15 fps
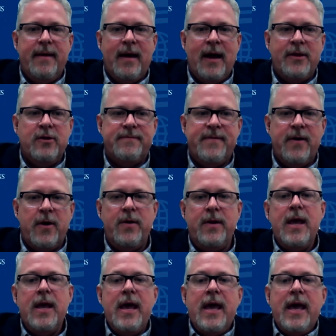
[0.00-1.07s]
on your phone,
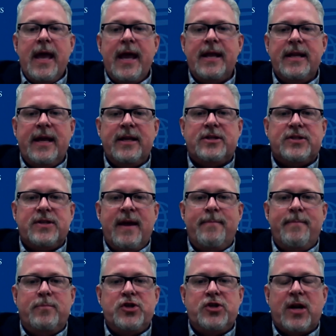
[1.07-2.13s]
it,
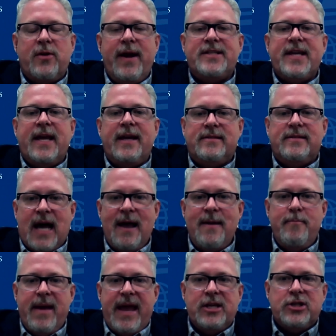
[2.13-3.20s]
it generates a
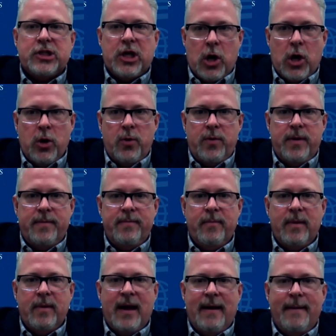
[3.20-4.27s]
time based code
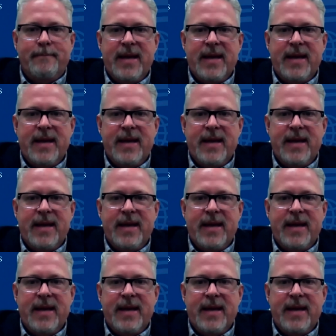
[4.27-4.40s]
uh,